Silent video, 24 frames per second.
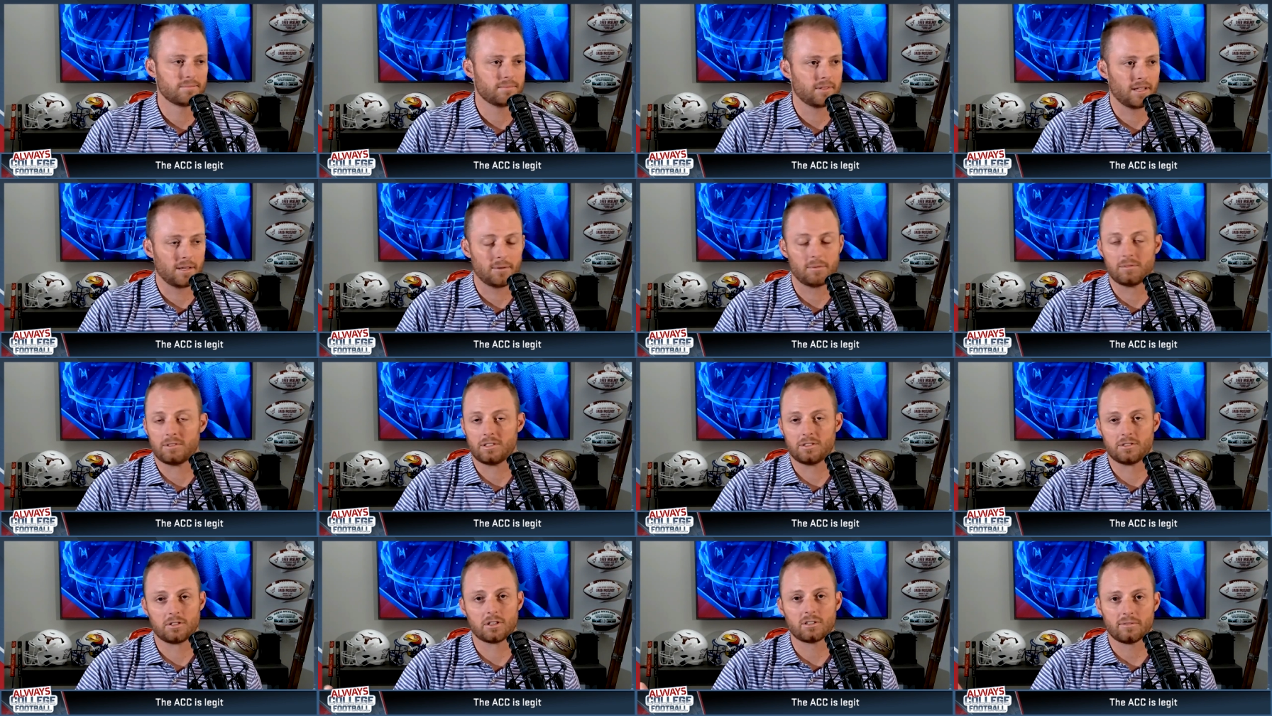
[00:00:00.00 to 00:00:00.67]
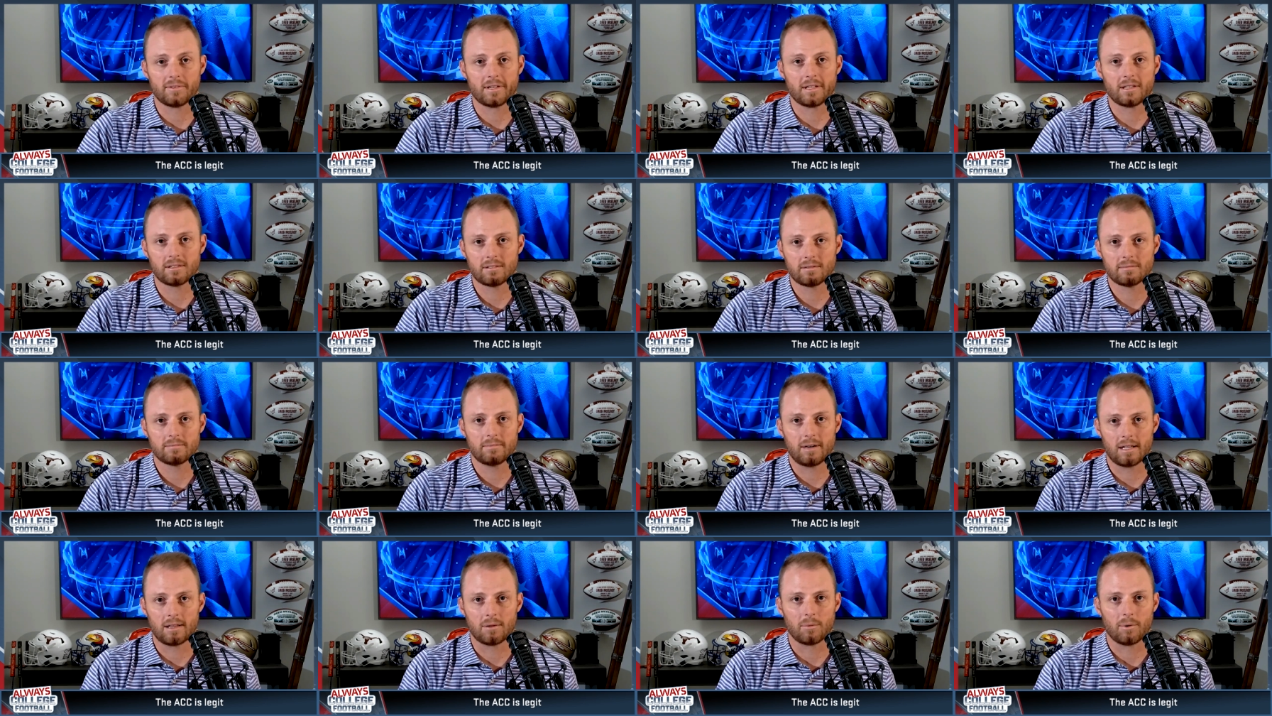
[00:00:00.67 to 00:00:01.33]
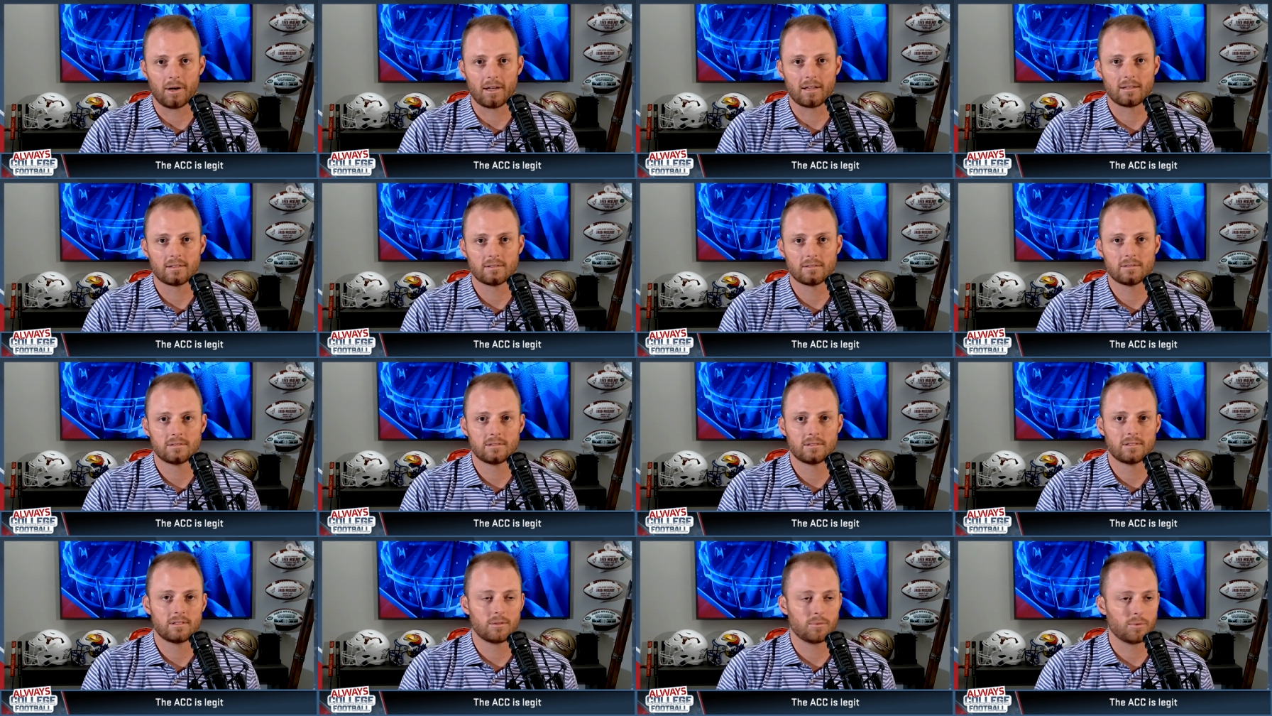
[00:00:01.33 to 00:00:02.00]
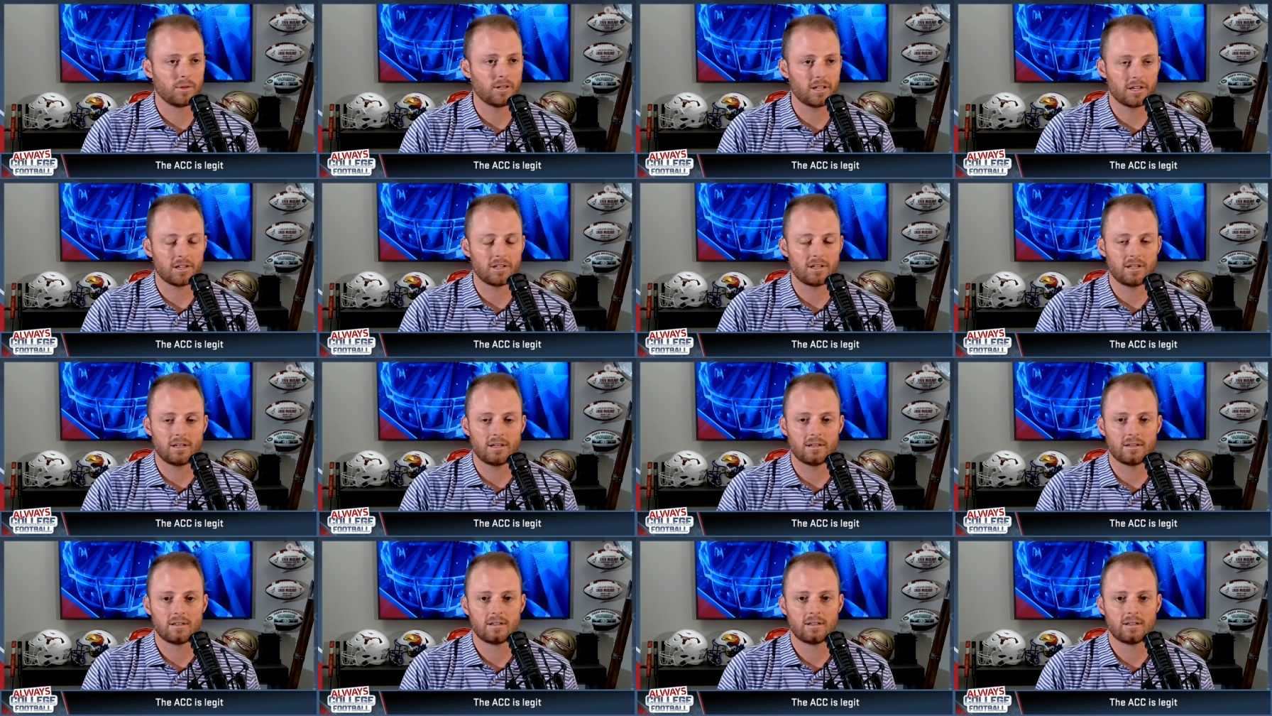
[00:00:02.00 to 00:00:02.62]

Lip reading: They deserve it, by the way. They're really good.